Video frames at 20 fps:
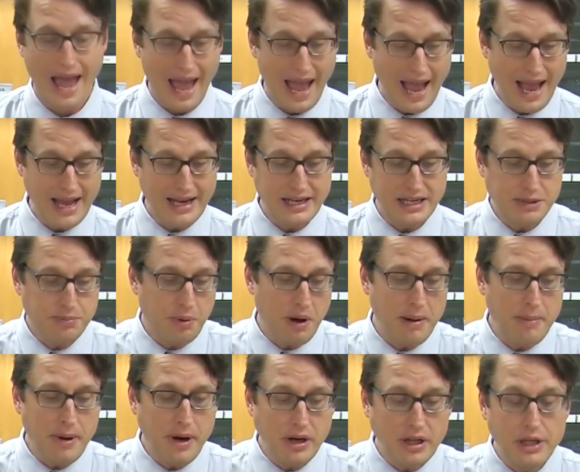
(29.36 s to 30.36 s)
and it's
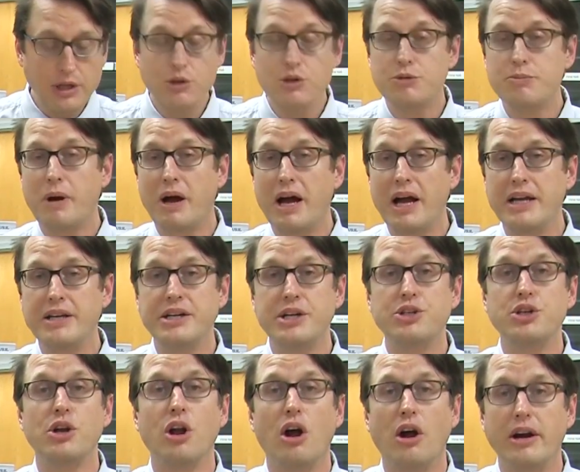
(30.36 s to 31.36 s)
primarily used by
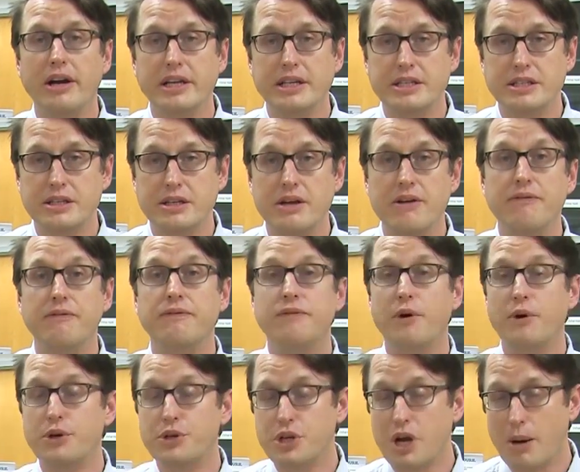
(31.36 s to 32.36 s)
digital artists.
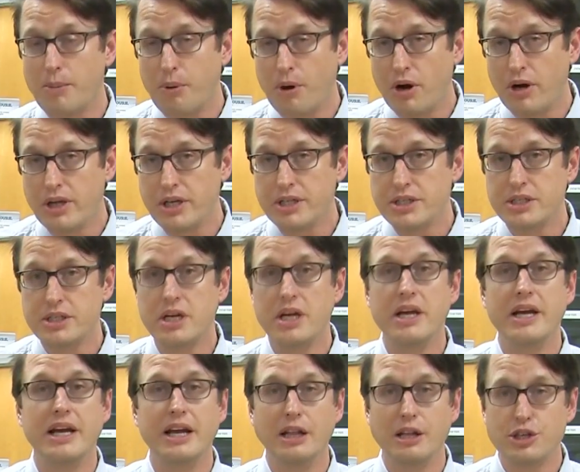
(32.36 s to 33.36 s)
Photoshop artists,
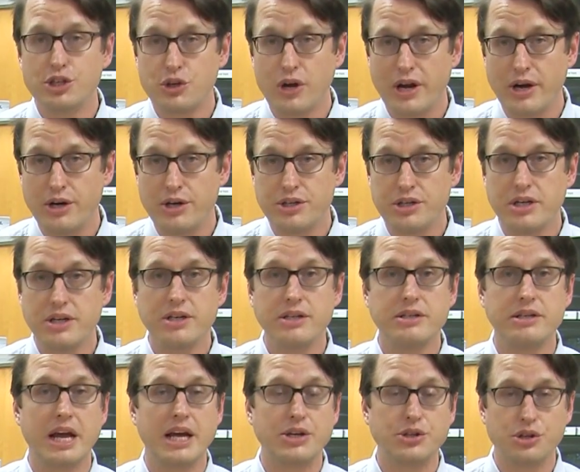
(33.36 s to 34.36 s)
illustrators,
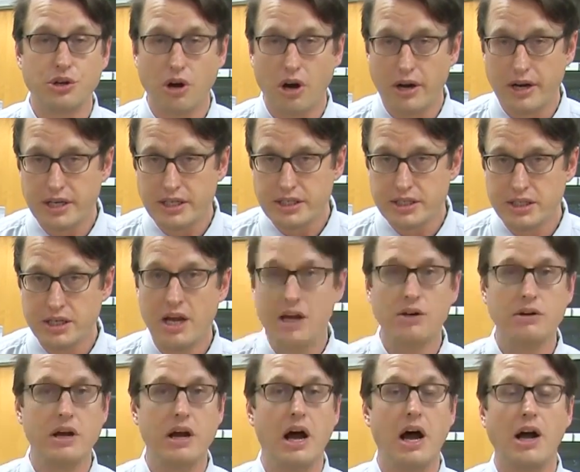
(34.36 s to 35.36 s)
texture artists,
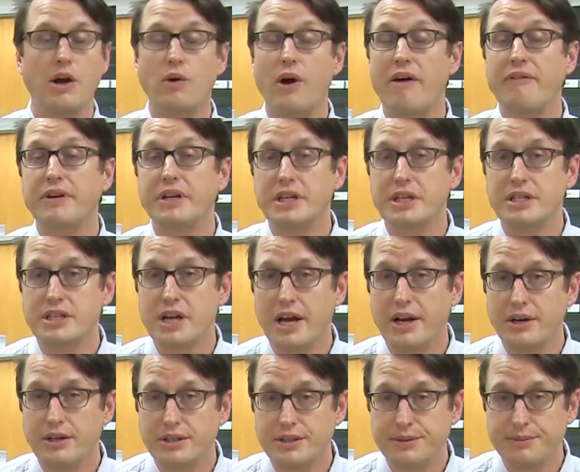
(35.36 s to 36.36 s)
uh, graphic
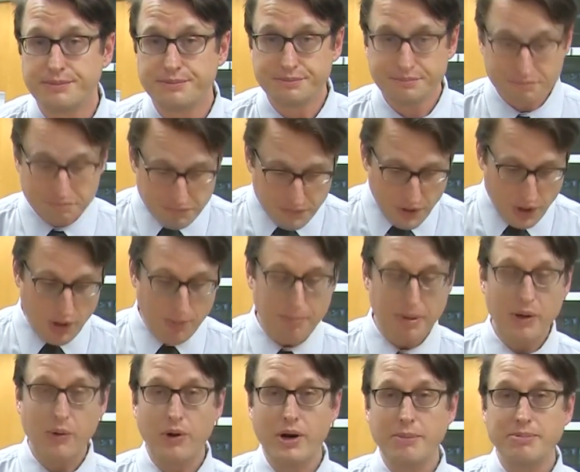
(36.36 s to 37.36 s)
designers. You can
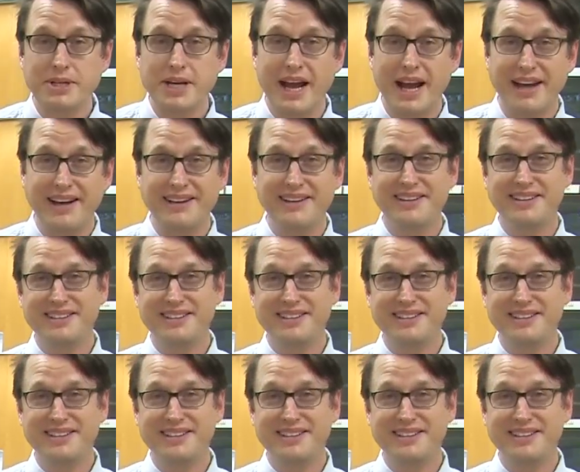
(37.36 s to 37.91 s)
pick one up today.